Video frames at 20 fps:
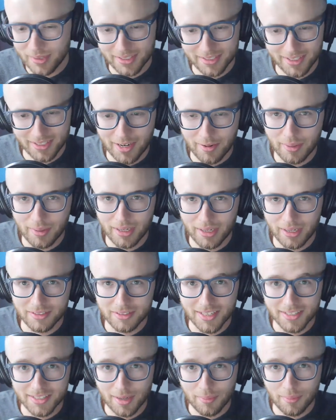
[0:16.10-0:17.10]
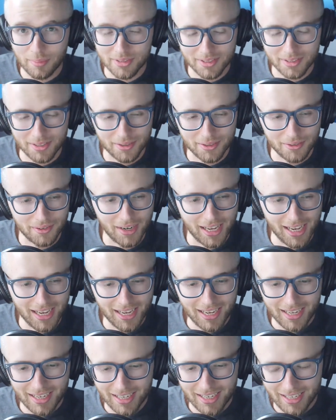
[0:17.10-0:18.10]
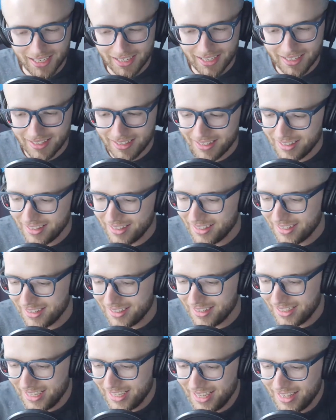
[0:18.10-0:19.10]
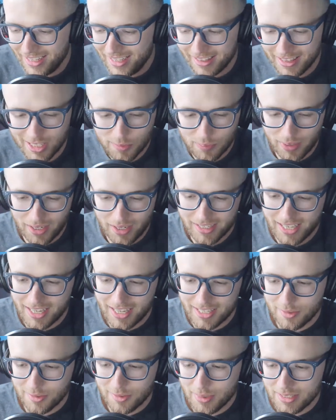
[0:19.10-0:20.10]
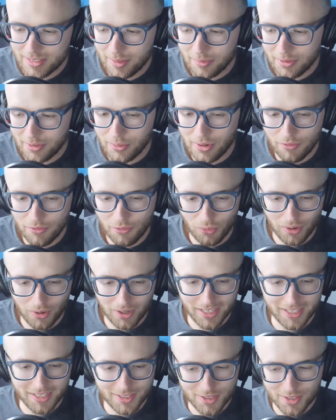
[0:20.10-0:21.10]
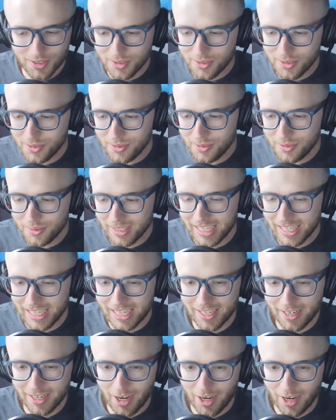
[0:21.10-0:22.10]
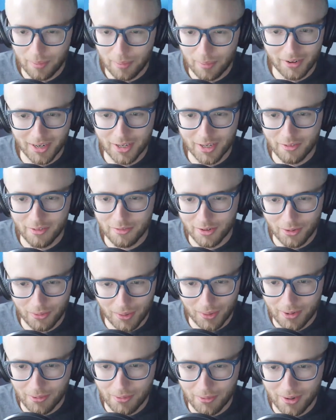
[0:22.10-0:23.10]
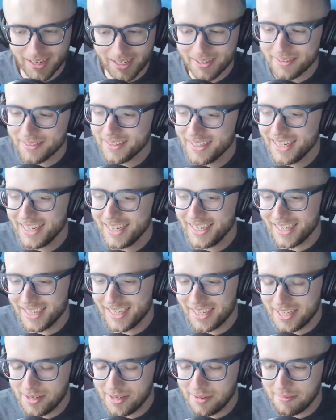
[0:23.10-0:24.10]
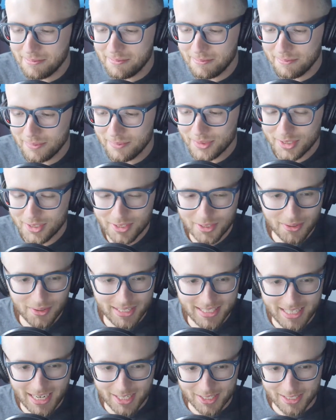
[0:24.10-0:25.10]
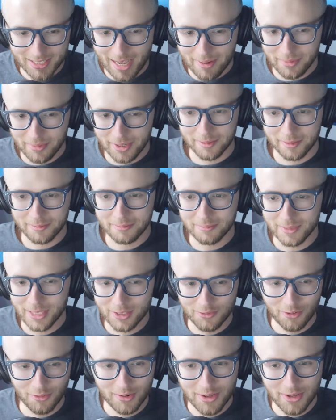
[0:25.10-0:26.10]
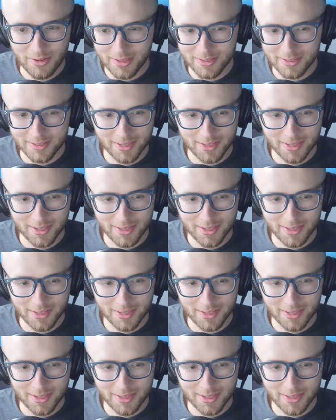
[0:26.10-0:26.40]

excited about today's episode. Uh, yeah, like this podcast has been something we've wanted to get up and running for quite a while. Um, so it's actually happening. It's for real this